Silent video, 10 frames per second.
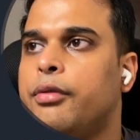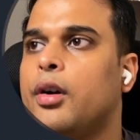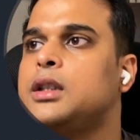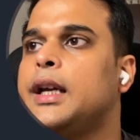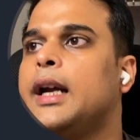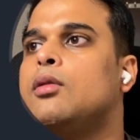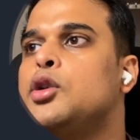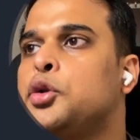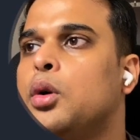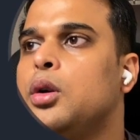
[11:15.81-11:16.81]
First thing it
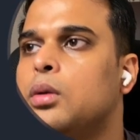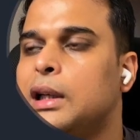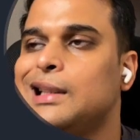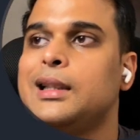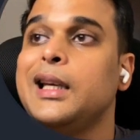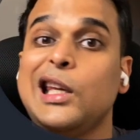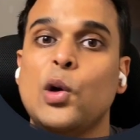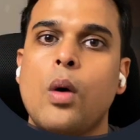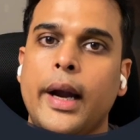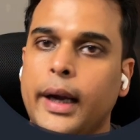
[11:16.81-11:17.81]
will show you is the
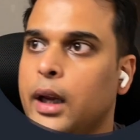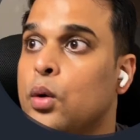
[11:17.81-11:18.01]
UID.